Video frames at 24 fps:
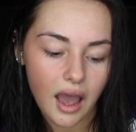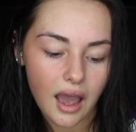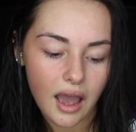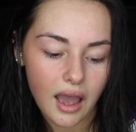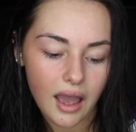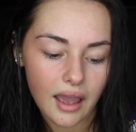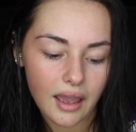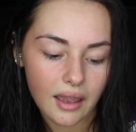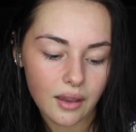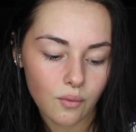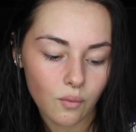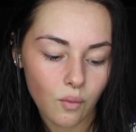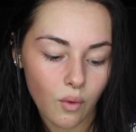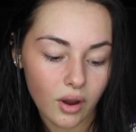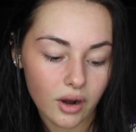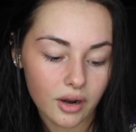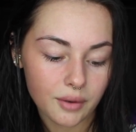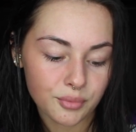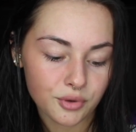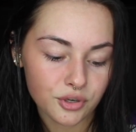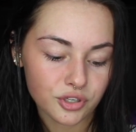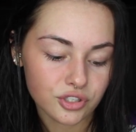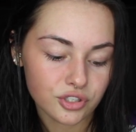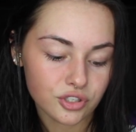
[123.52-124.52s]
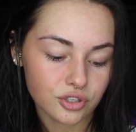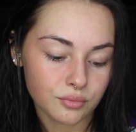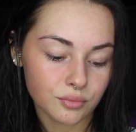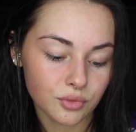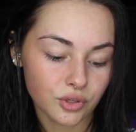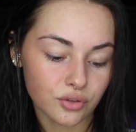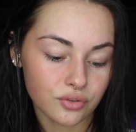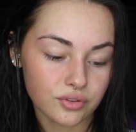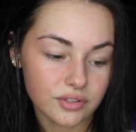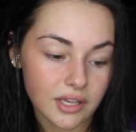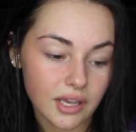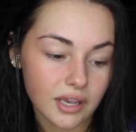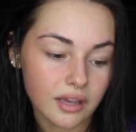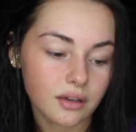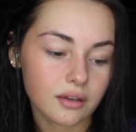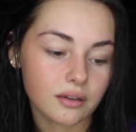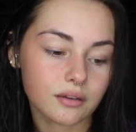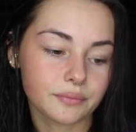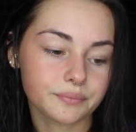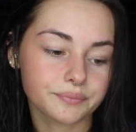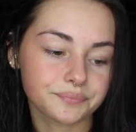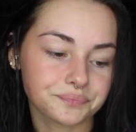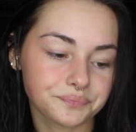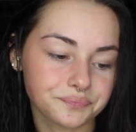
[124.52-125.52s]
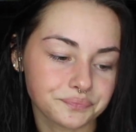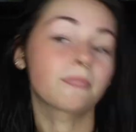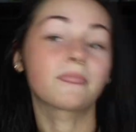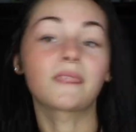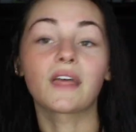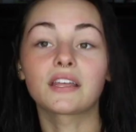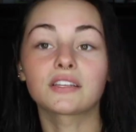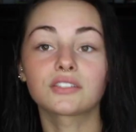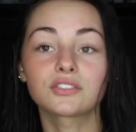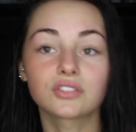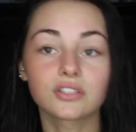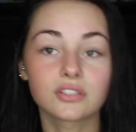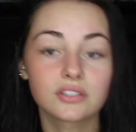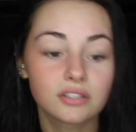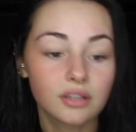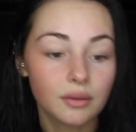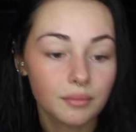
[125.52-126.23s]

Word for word: I want to pursue music. That's just